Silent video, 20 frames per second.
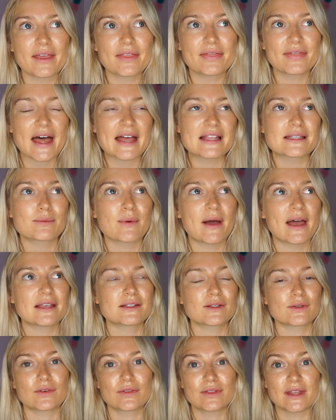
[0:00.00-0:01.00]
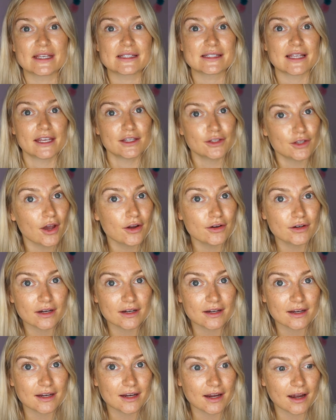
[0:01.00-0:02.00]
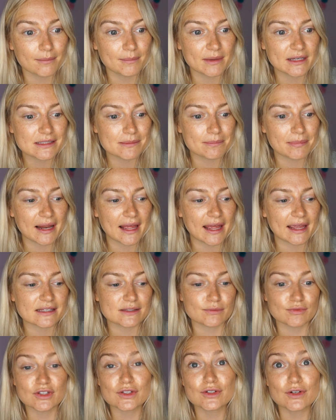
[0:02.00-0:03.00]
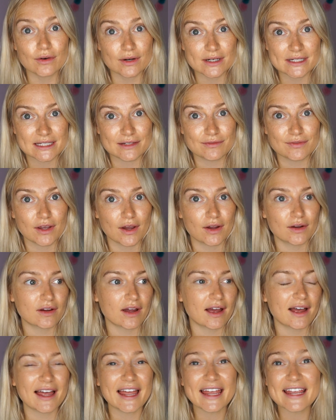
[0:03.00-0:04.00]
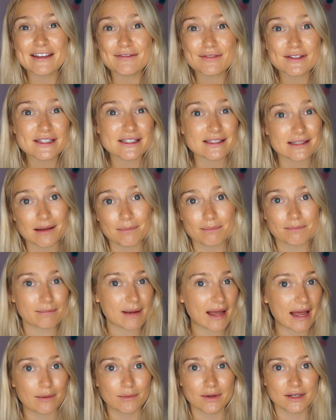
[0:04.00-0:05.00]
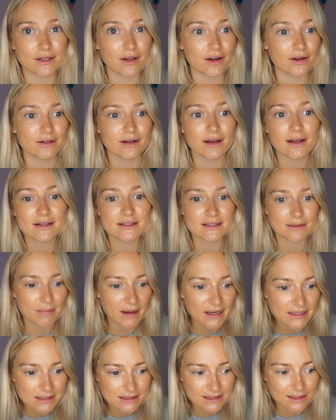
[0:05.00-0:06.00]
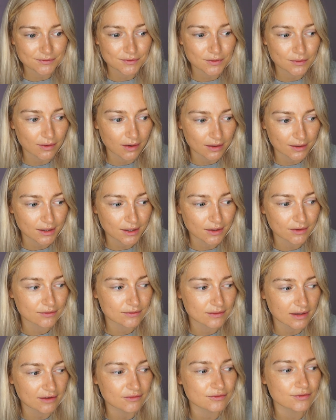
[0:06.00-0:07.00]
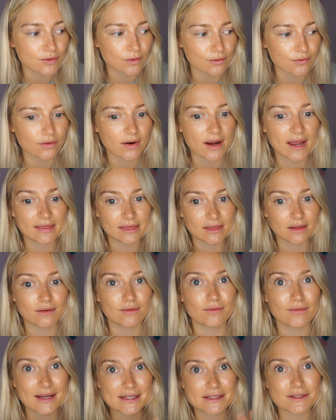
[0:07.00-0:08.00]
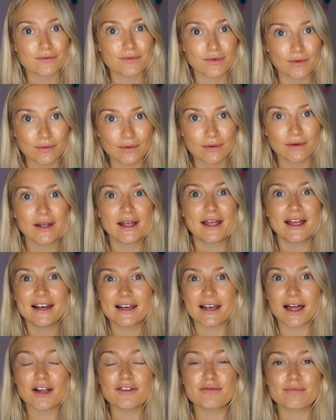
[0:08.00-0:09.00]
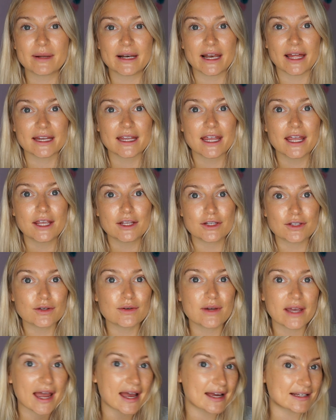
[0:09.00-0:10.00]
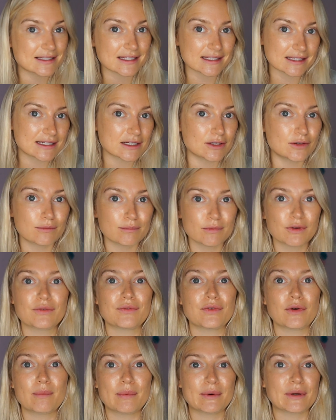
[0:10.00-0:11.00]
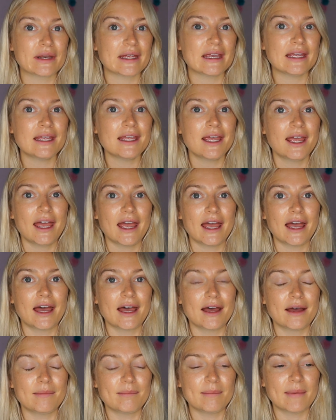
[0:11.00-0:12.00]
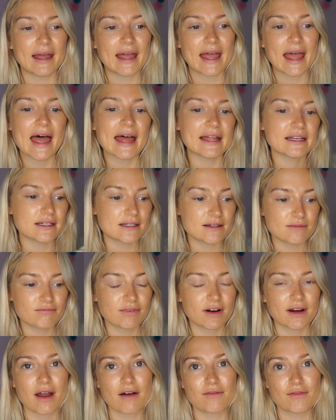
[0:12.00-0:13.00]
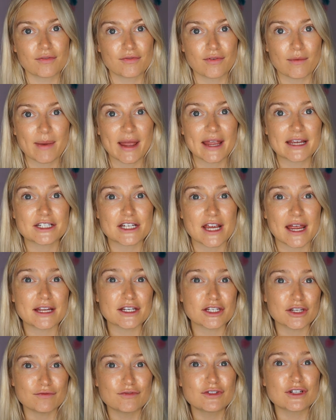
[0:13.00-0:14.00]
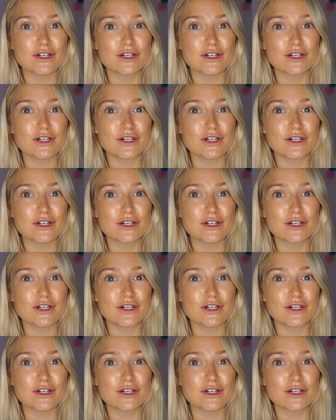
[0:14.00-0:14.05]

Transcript: that's where sort of things like yoga can come into place, restorative yoga, even some power yoga, depending if you're gonna like fuel for it and the rest of your life. But like, you can still move your body and recover from HA. You've